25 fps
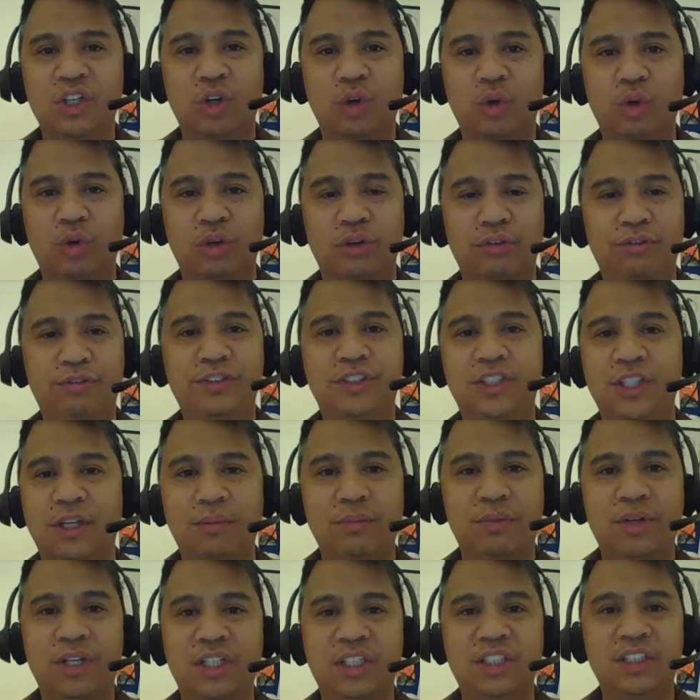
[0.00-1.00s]
or if
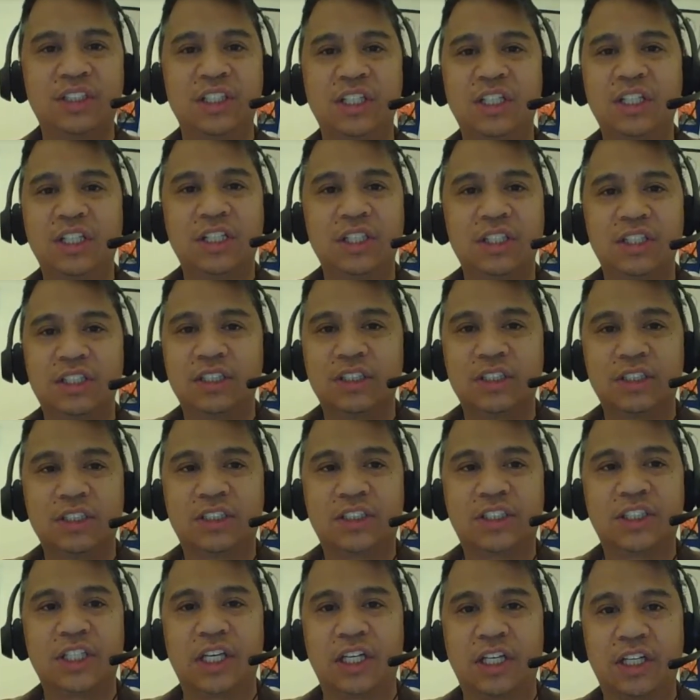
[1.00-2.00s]
somebody's
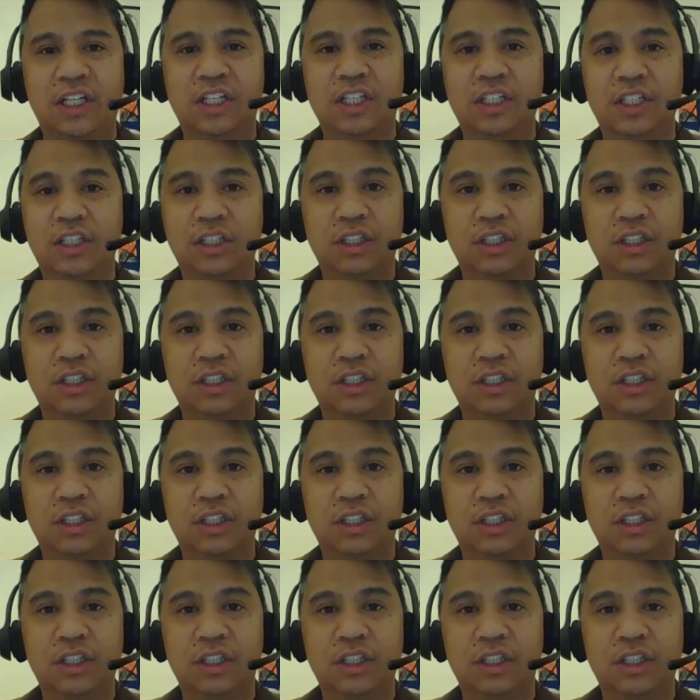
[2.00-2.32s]
sick.